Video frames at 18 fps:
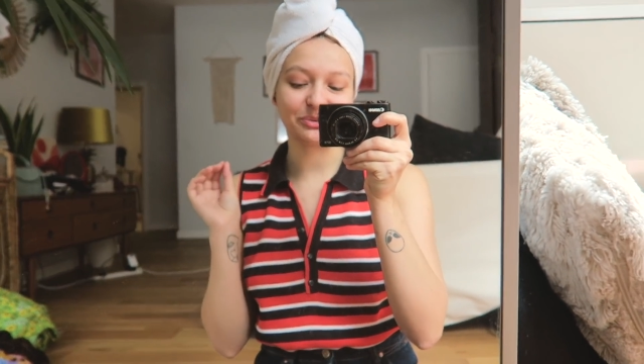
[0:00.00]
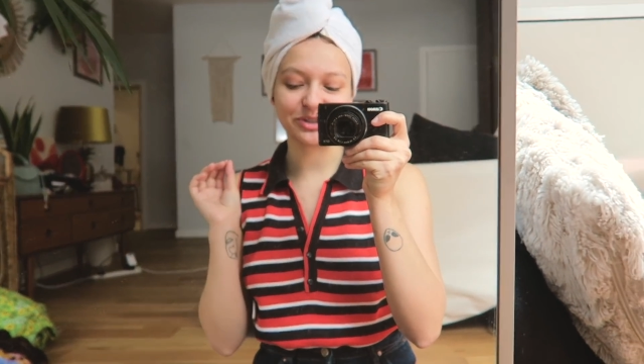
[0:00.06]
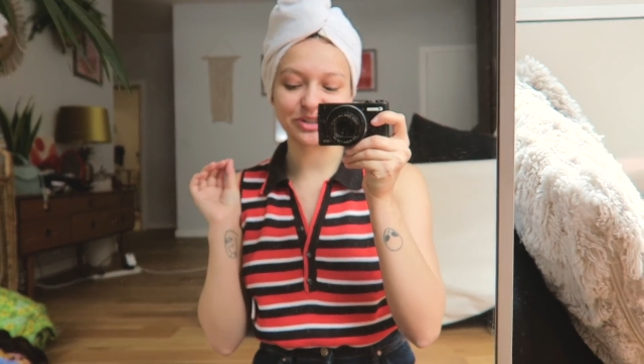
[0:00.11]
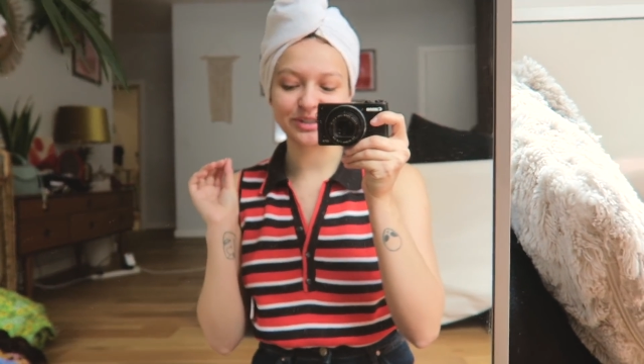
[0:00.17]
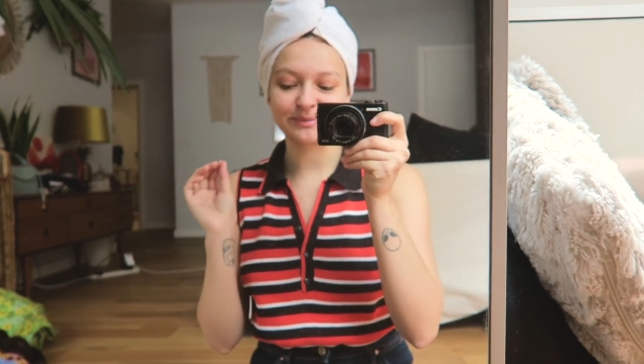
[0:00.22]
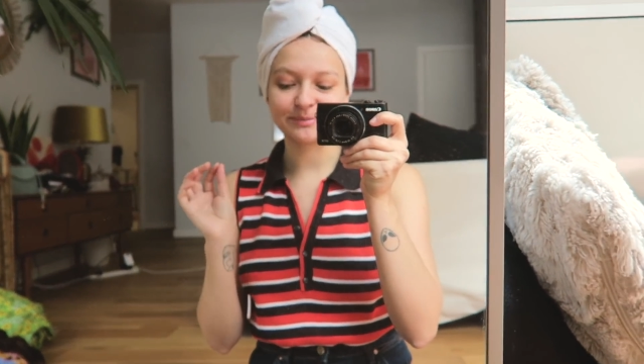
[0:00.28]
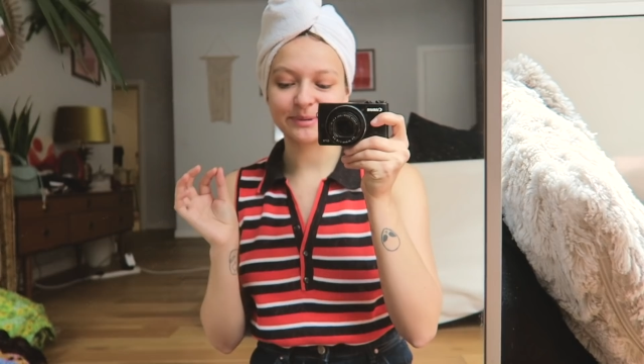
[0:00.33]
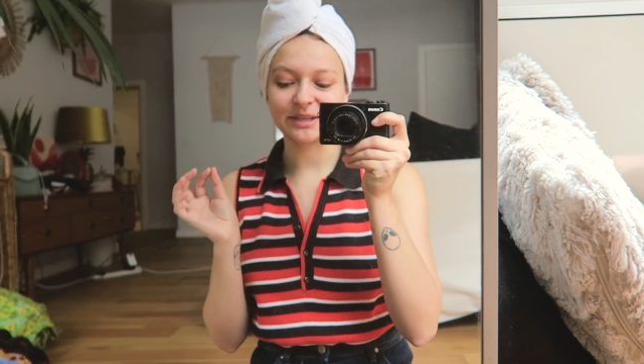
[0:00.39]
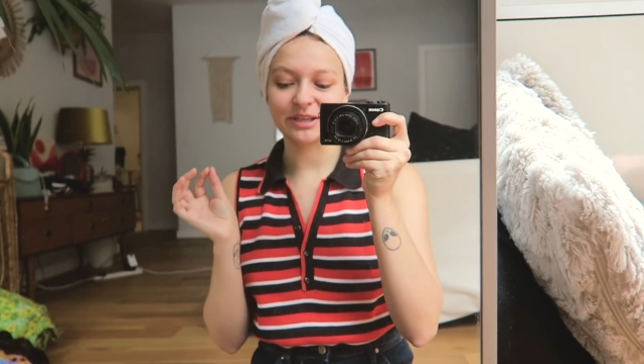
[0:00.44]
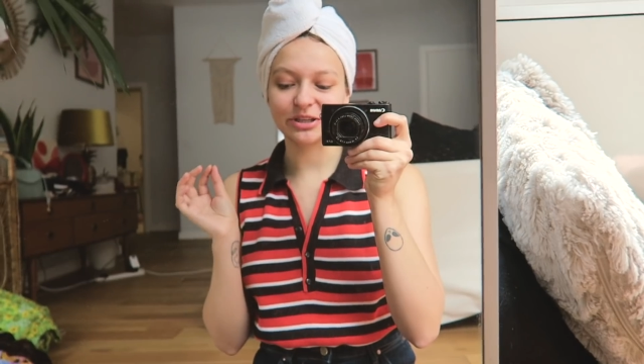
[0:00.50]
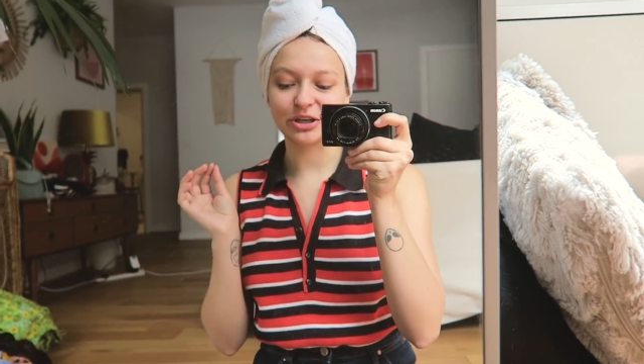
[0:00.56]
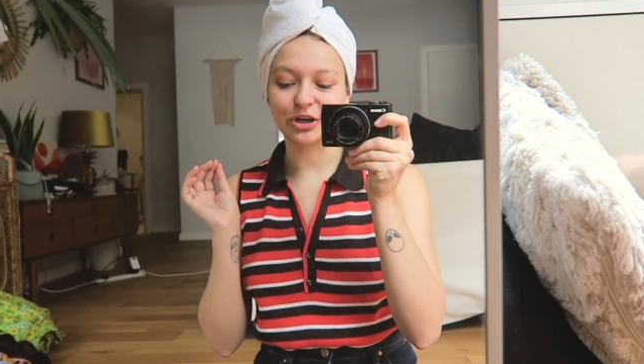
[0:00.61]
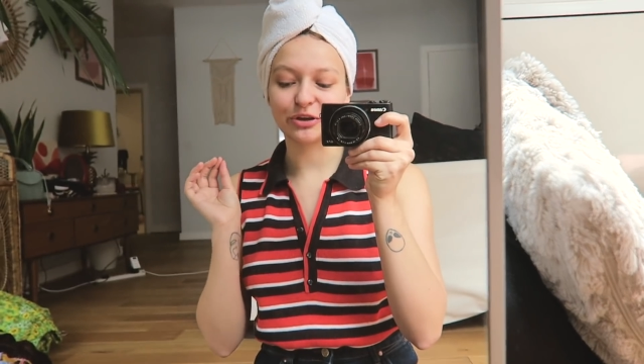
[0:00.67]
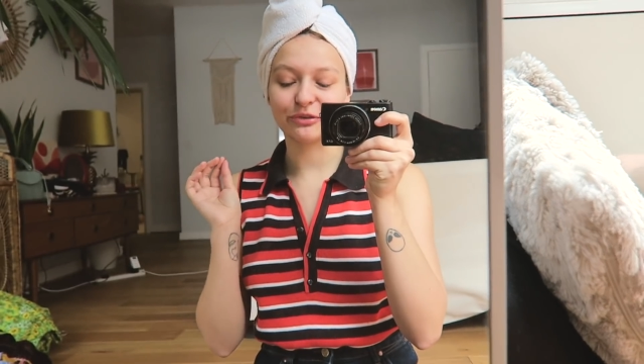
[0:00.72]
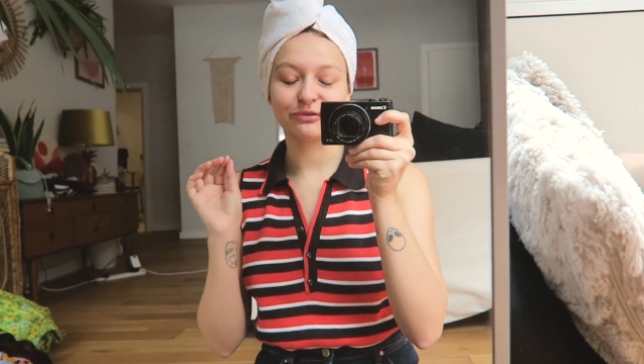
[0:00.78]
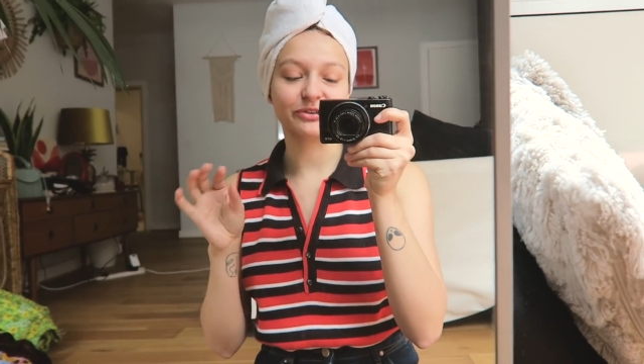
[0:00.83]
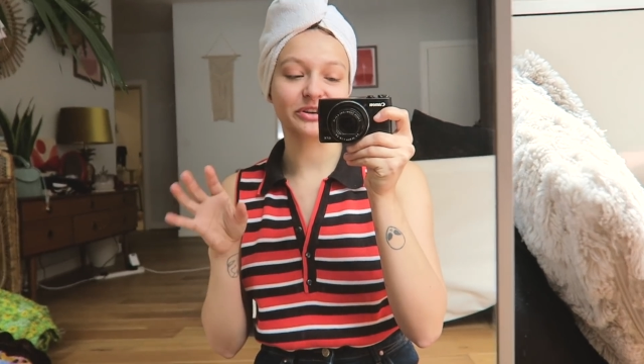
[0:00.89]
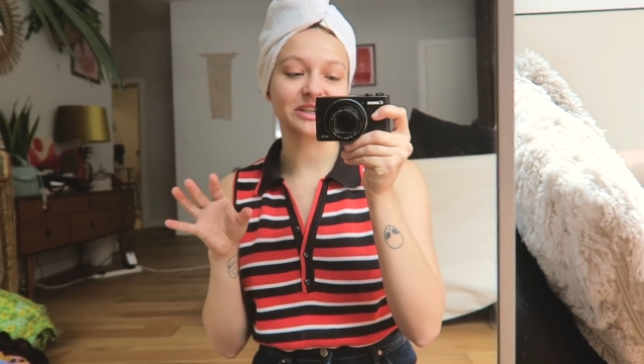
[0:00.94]
we just put in
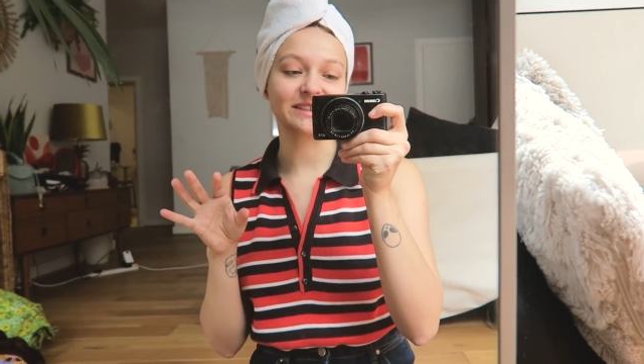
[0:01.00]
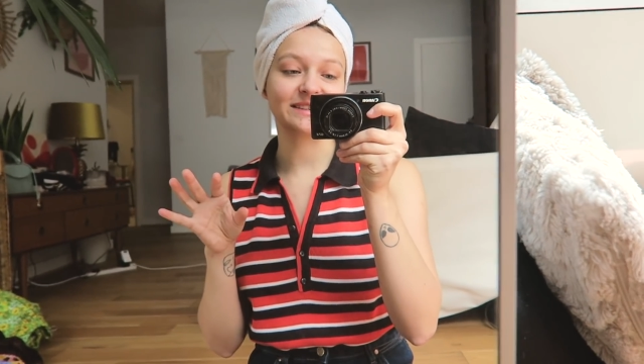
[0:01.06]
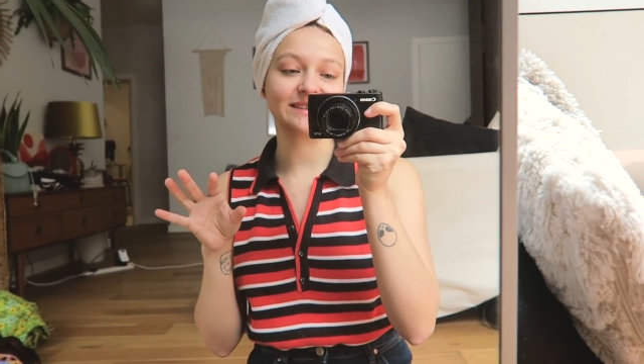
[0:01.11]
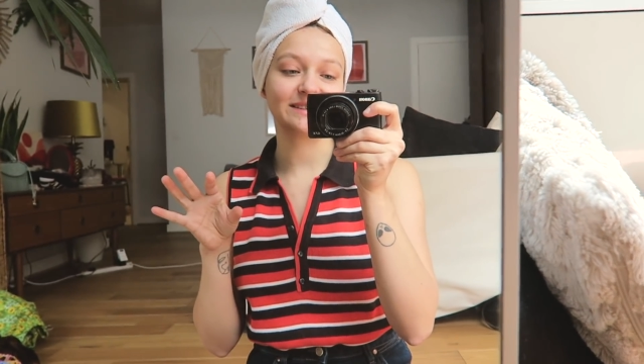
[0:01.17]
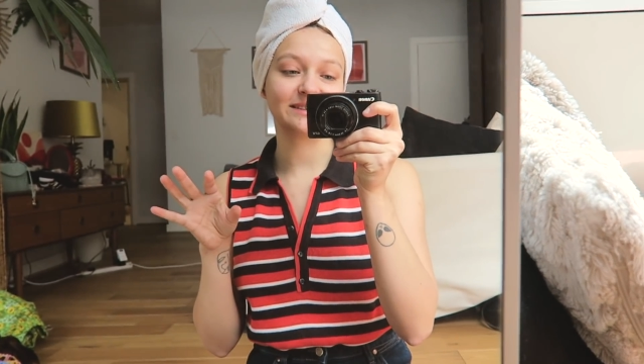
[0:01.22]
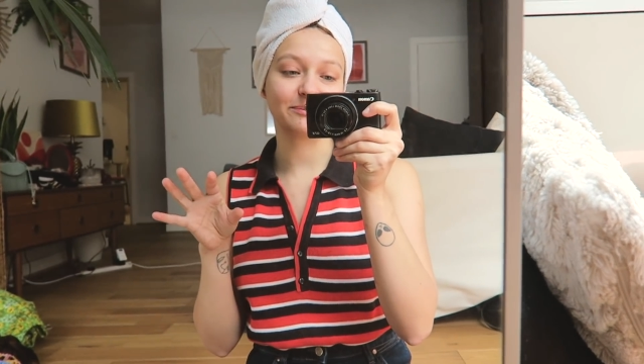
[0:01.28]
our first